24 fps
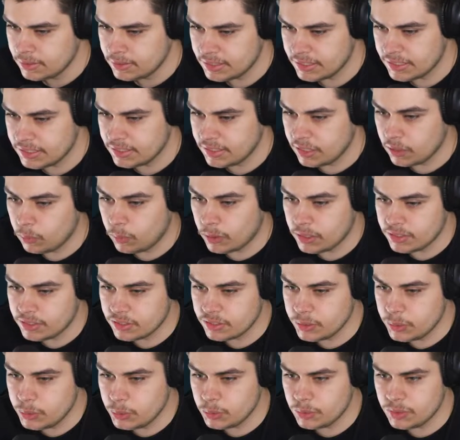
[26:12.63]
Tinkaton wants to
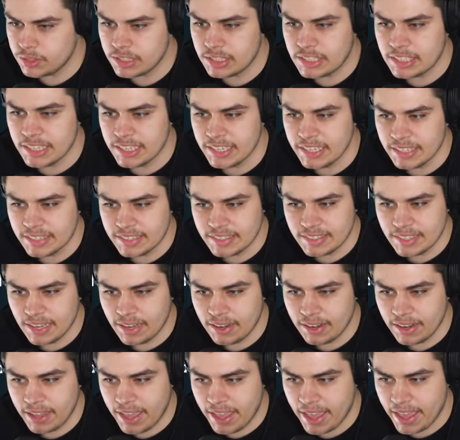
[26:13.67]
use
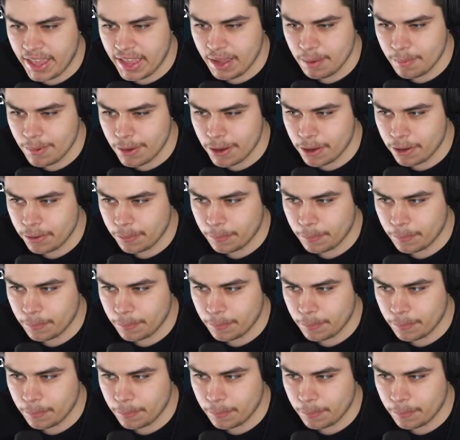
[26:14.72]
Gigaton Hammer.